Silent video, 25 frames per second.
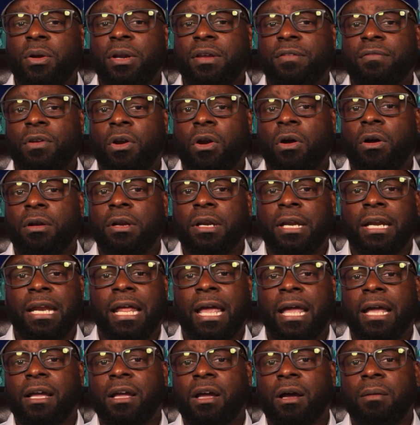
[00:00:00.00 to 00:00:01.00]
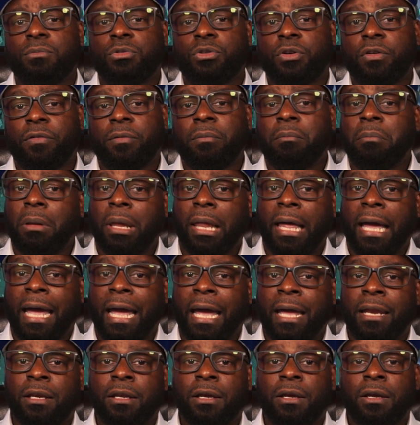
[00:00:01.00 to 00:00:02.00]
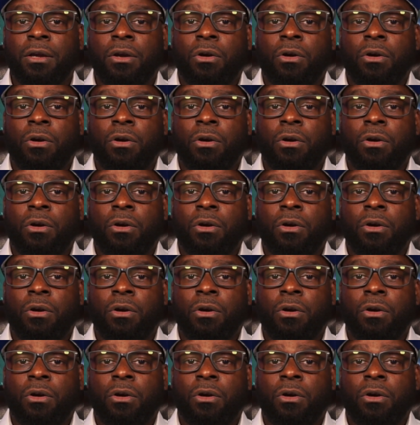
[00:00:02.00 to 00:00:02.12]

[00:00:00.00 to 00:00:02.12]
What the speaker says: even on an income-driven plan